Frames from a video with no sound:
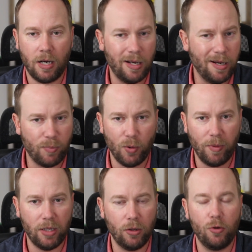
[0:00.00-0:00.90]

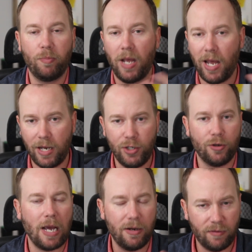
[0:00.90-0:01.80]
improvement loop, and you
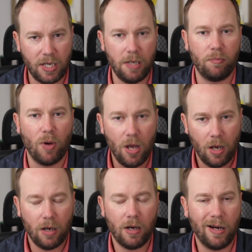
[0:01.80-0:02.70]
kind of keep
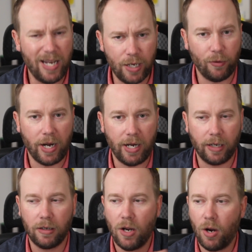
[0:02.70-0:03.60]

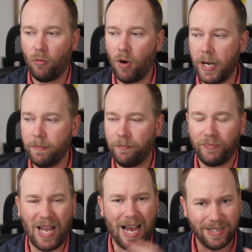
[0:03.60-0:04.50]
iterating, right?
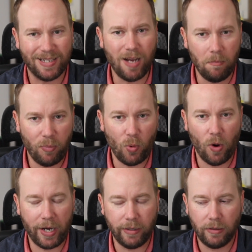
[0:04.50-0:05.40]
At some
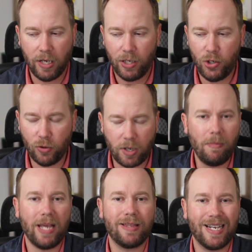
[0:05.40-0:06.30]
point, you can
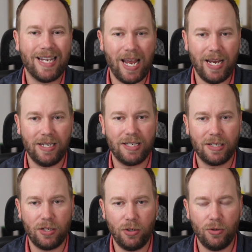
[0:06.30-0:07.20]
make the case
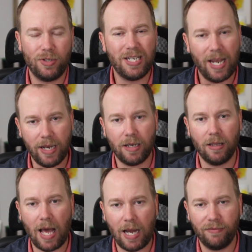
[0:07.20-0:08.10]
to take a
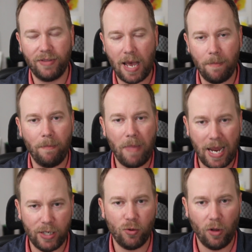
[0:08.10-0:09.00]
lot of that
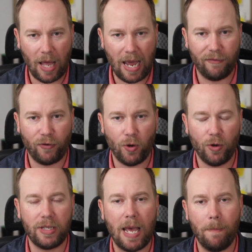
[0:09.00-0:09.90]
manual
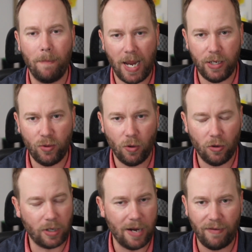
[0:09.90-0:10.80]
effort, that
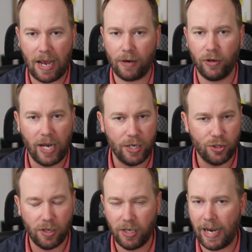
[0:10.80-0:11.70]
manual kind of
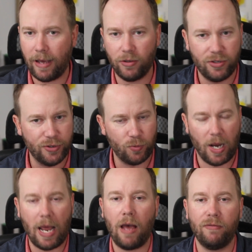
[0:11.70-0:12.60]
aggregation, analysis,
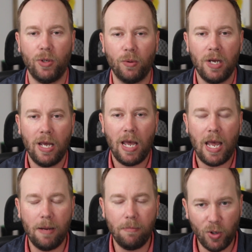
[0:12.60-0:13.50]
what have you,
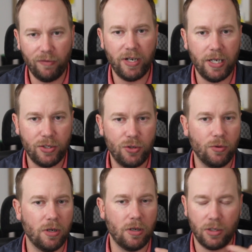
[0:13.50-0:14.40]
and move it
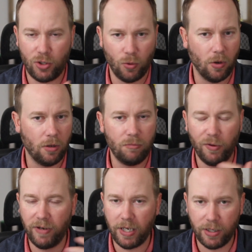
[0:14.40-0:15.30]
into a tool,
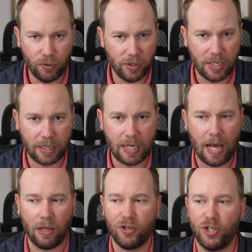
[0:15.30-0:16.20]
move it into a
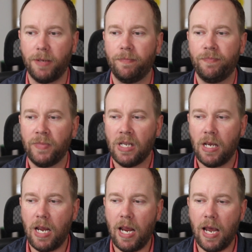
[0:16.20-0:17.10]
technology.
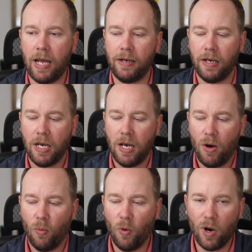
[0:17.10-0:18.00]
And
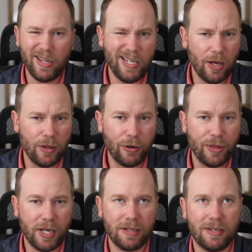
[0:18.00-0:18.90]
one of the other
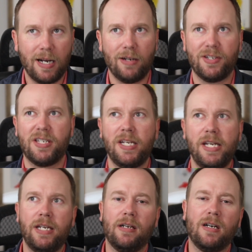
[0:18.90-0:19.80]
things that I'll
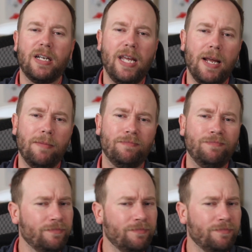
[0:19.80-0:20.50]
see, again,